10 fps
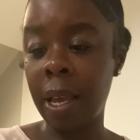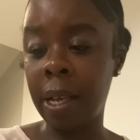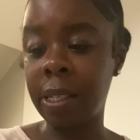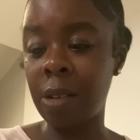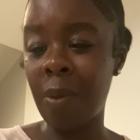
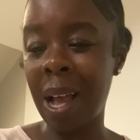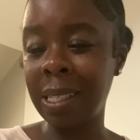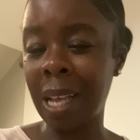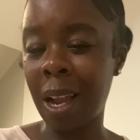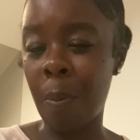And
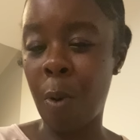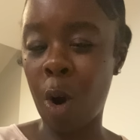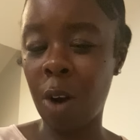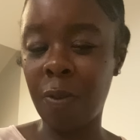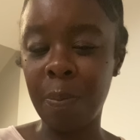somebody's like a
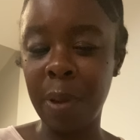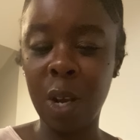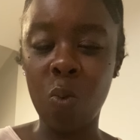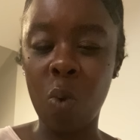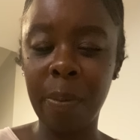part of a
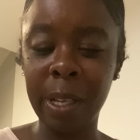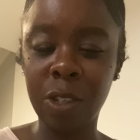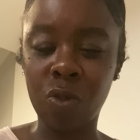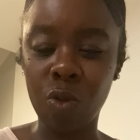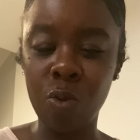big
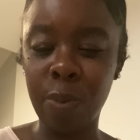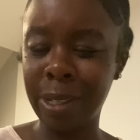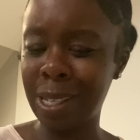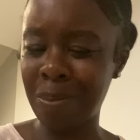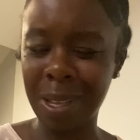women's group or
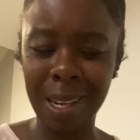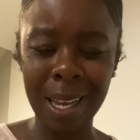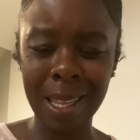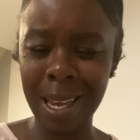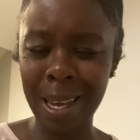something
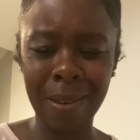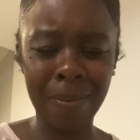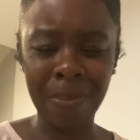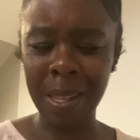like that.